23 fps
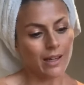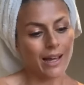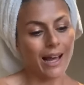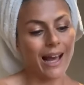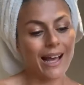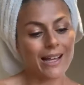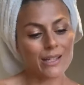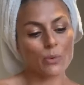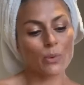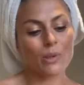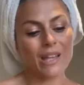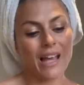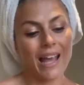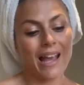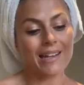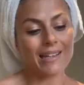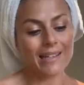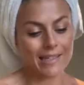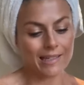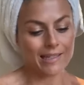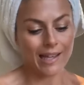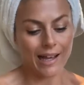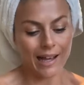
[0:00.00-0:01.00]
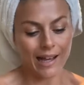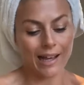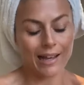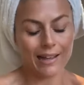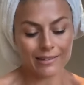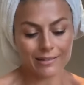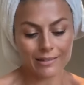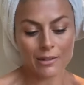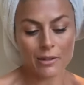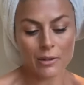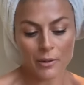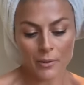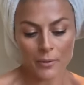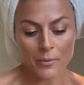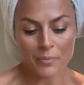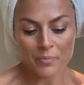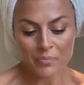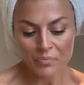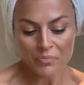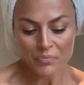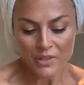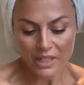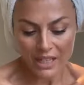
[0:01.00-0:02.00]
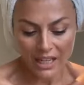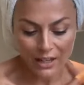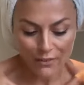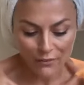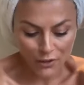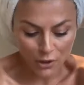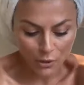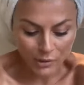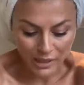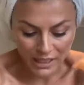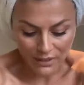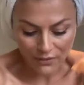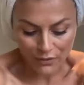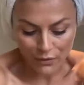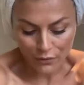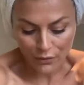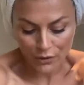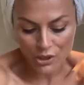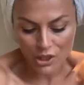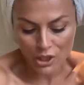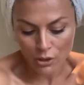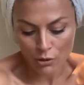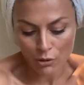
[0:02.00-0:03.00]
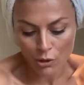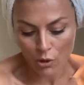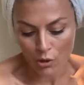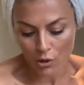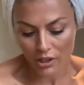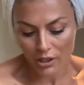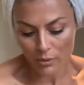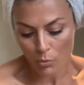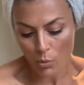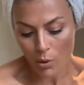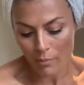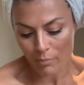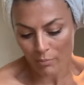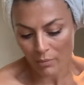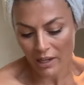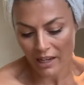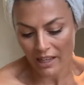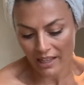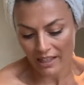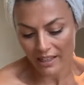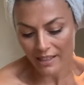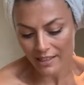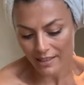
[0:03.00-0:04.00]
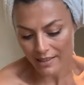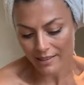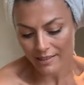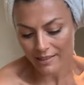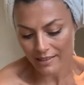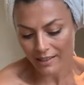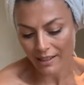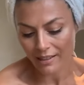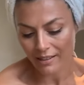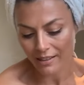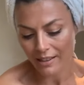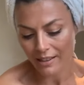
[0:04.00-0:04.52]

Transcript: as with any tan, if you leave it for too long in one place,